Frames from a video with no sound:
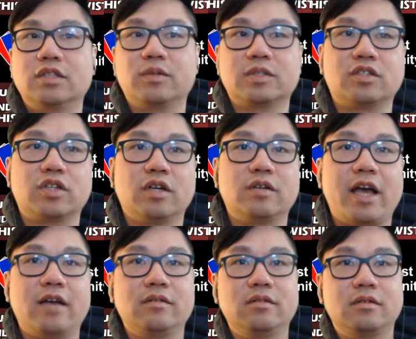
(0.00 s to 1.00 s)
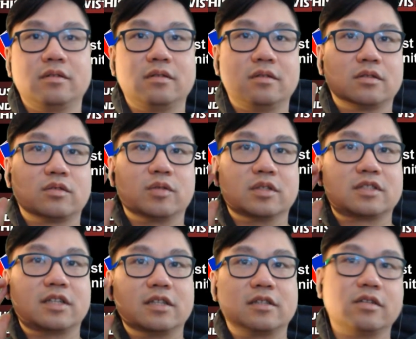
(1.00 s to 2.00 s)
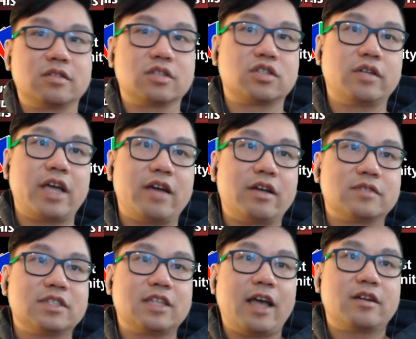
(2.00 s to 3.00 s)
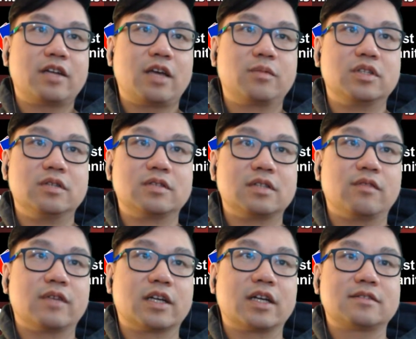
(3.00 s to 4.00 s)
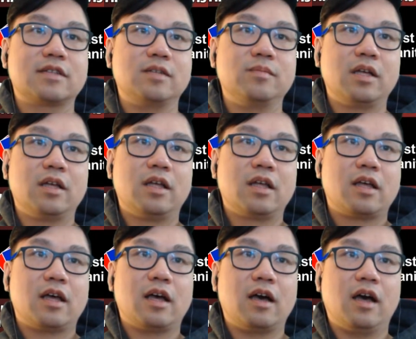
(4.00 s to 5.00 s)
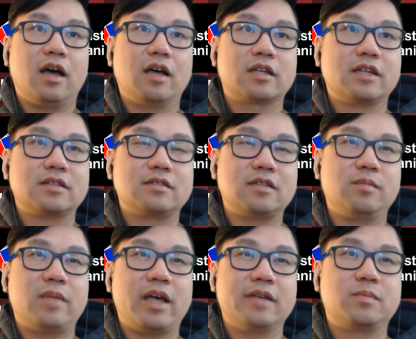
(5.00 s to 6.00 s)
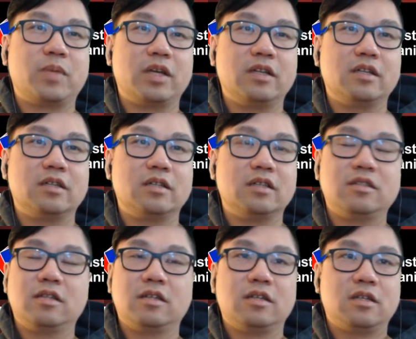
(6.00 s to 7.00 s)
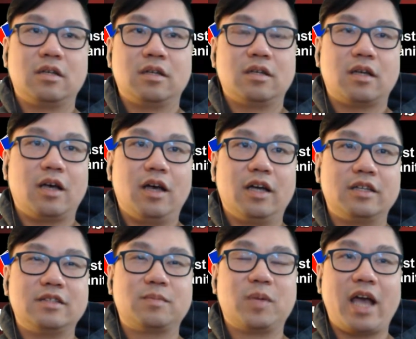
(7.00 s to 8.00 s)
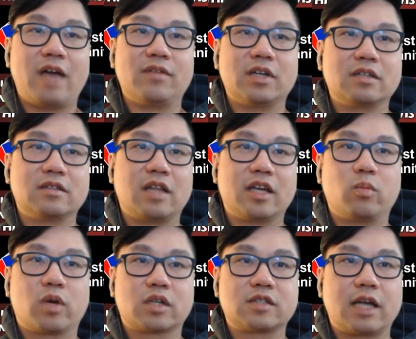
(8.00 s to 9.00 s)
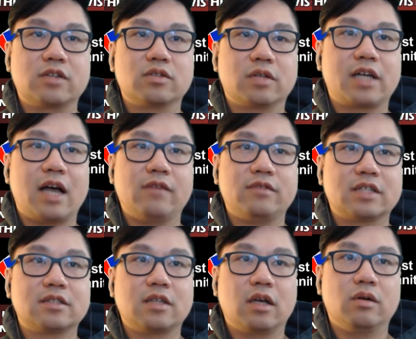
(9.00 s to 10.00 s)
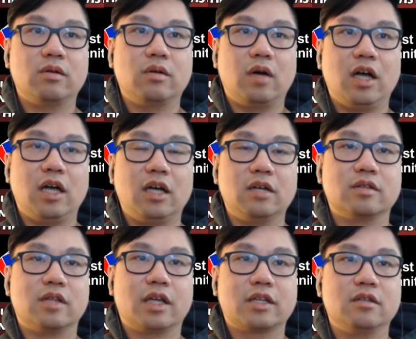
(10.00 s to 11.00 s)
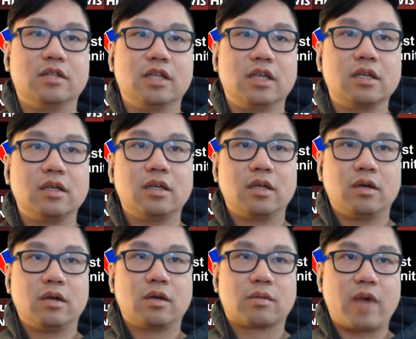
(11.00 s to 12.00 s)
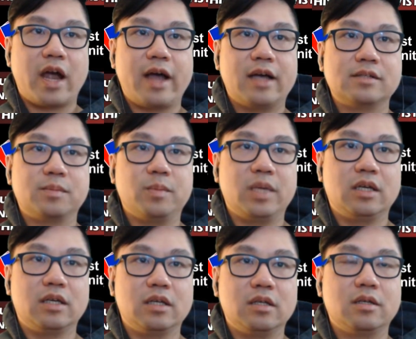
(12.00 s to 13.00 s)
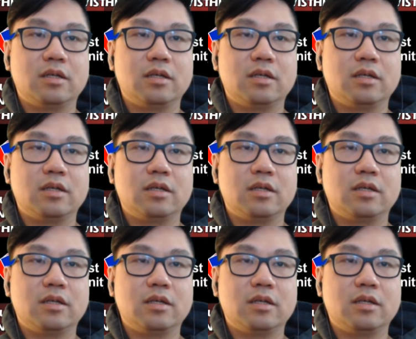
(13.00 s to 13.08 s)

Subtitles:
Twisted Showdown. Twisted Tilt Showdown every Saturday with Yusuf at Custom. Custom has been he's been having like work scheduling conflicts, so luckily Raz, me,